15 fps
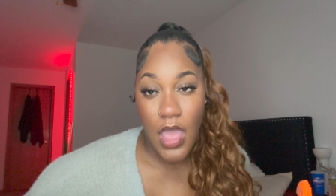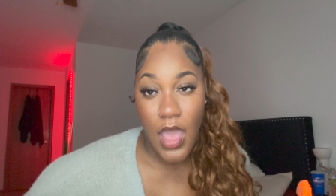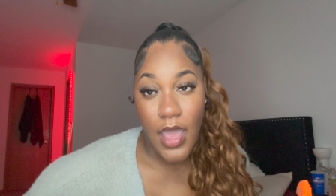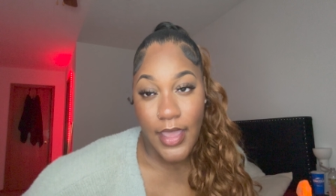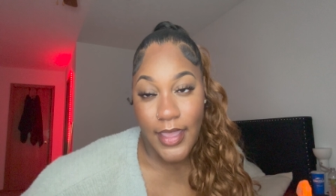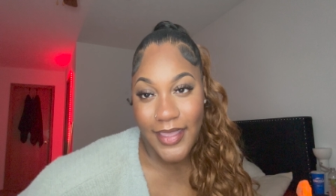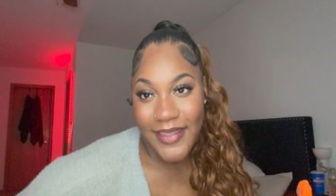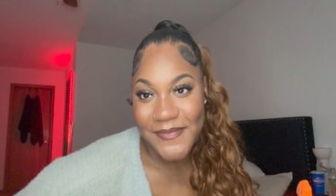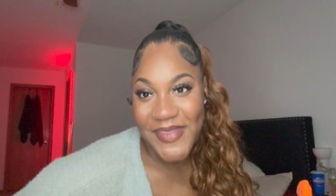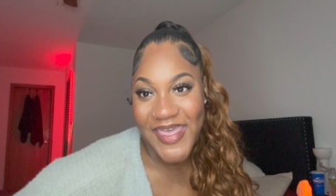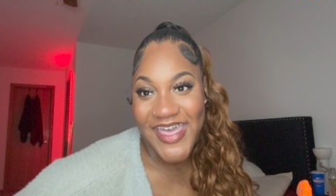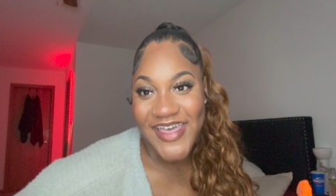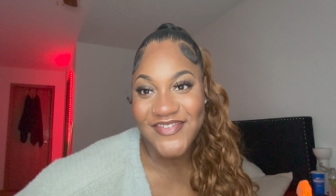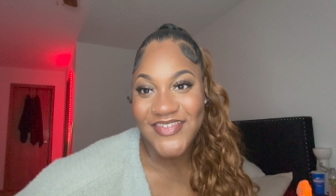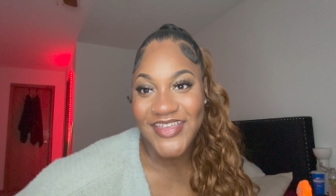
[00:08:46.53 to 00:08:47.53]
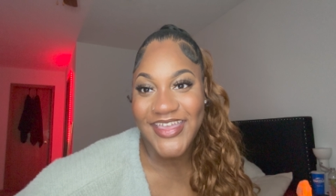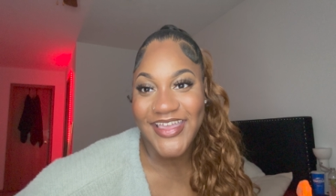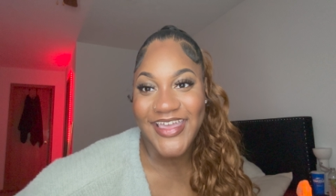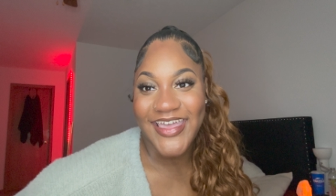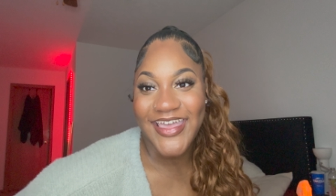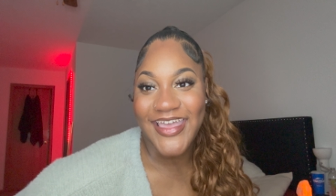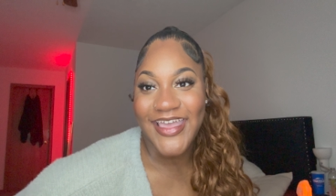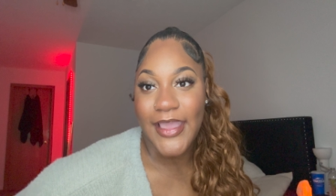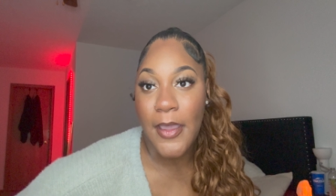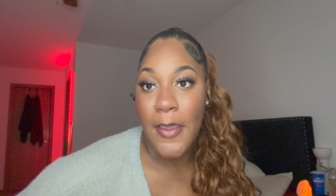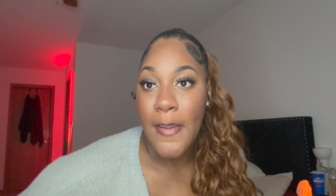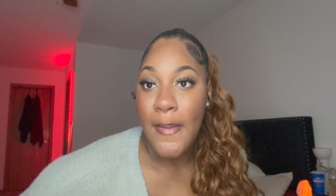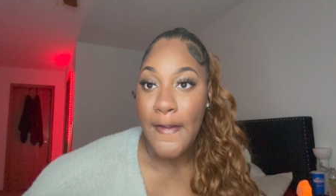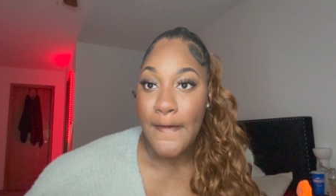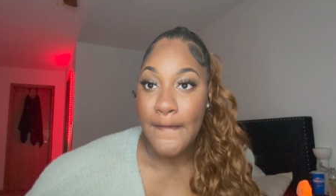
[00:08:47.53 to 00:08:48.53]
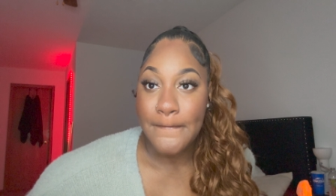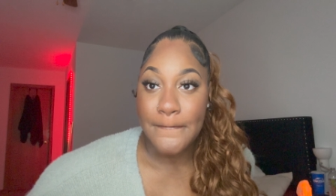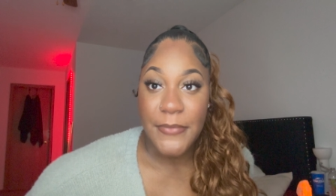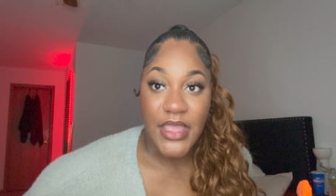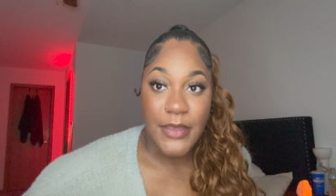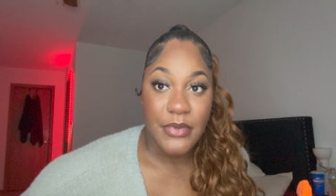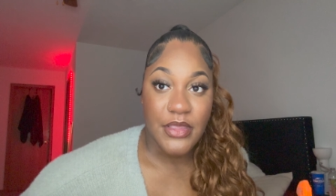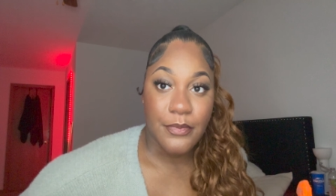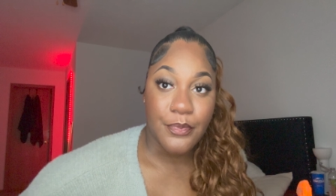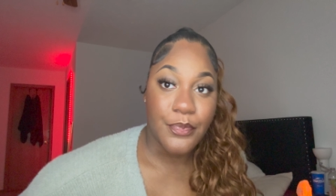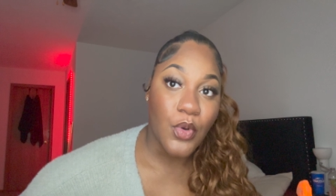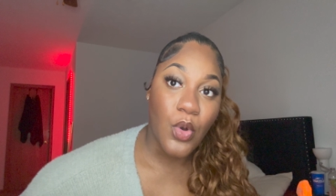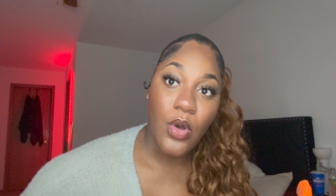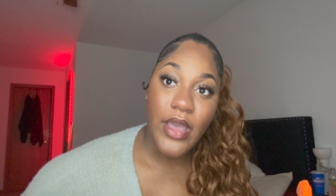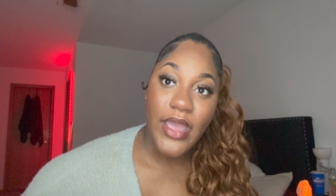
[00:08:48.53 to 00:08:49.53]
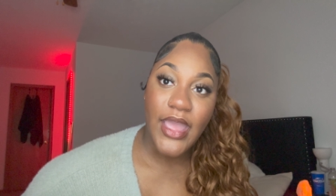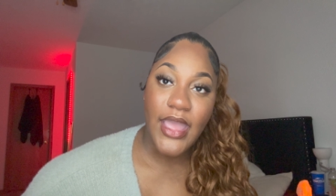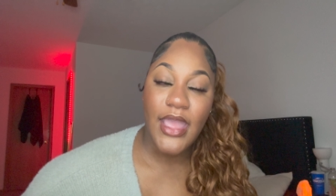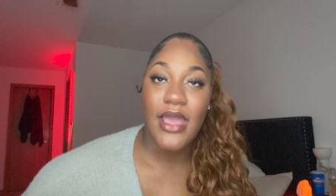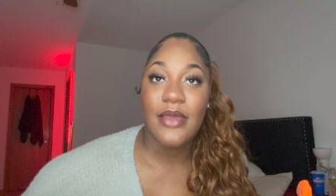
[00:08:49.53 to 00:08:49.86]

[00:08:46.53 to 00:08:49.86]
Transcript: I am having a baby boy.